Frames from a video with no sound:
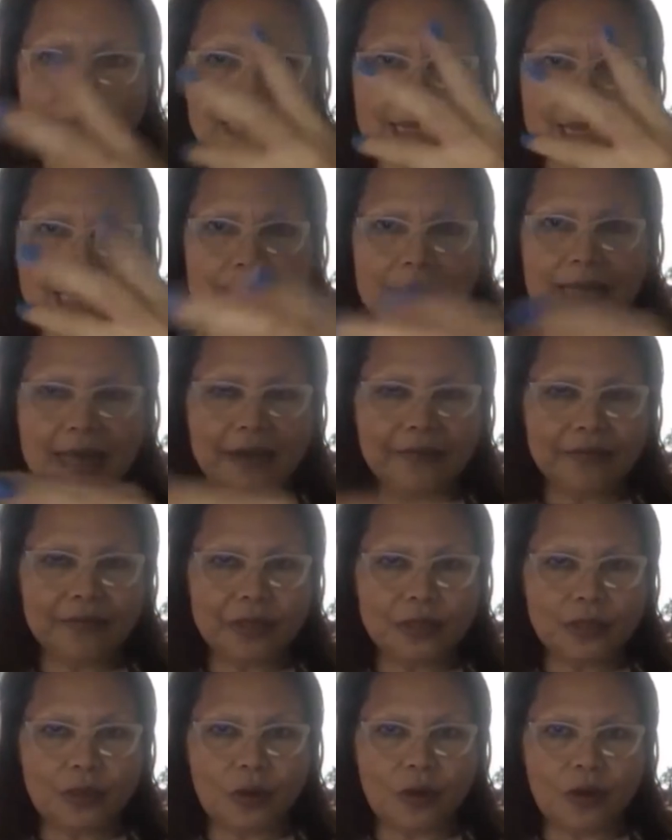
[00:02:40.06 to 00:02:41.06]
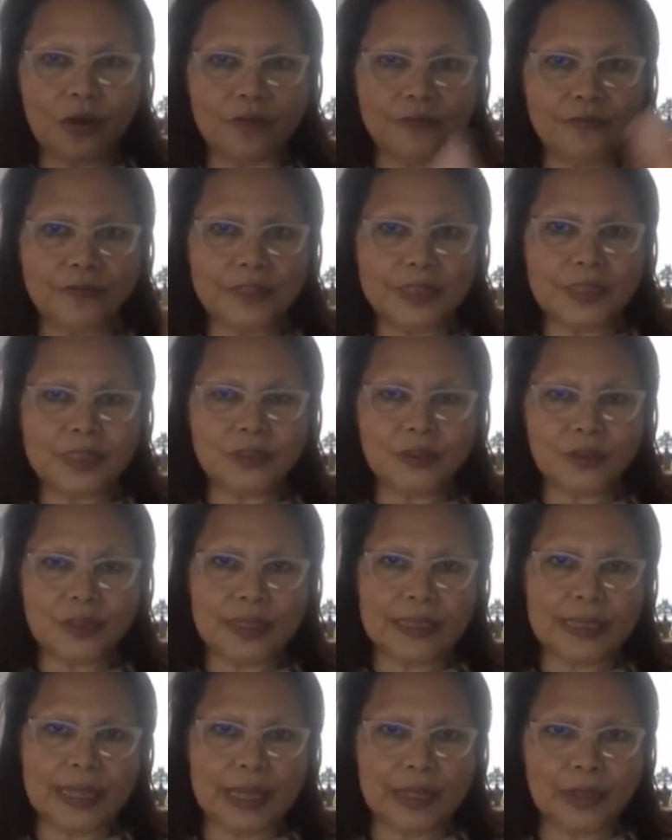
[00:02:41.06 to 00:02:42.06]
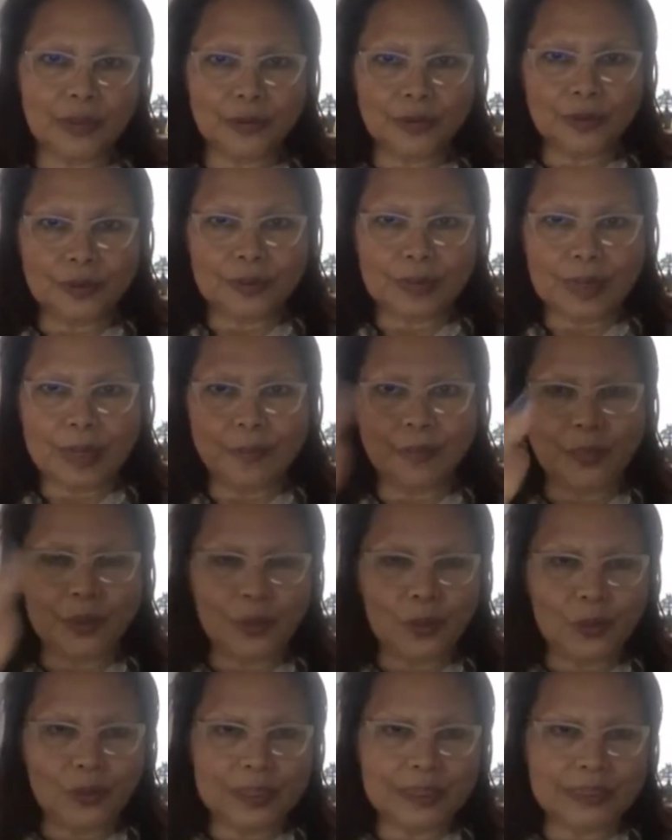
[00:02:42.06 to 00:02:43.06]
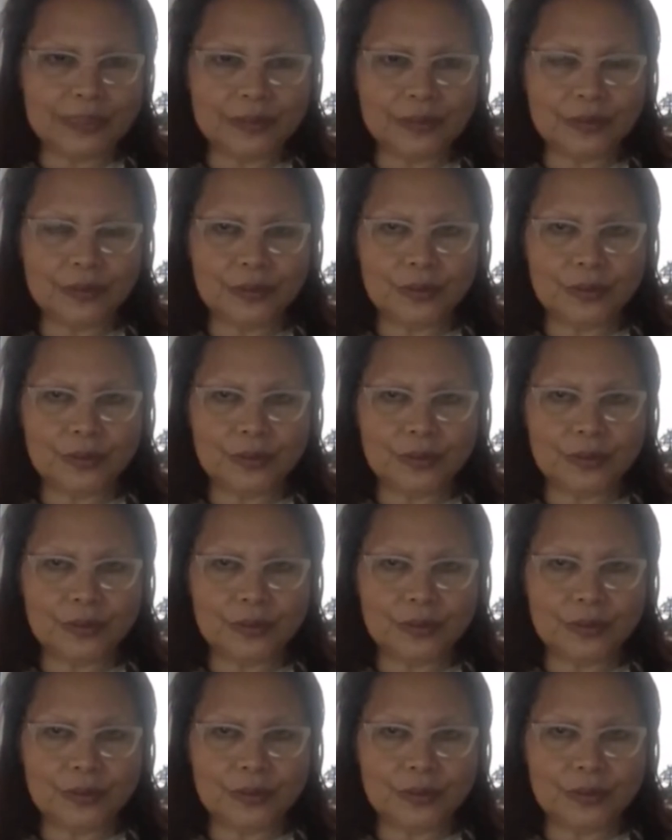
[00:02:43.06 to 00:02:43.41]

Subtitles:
cut every so often so that I could upload it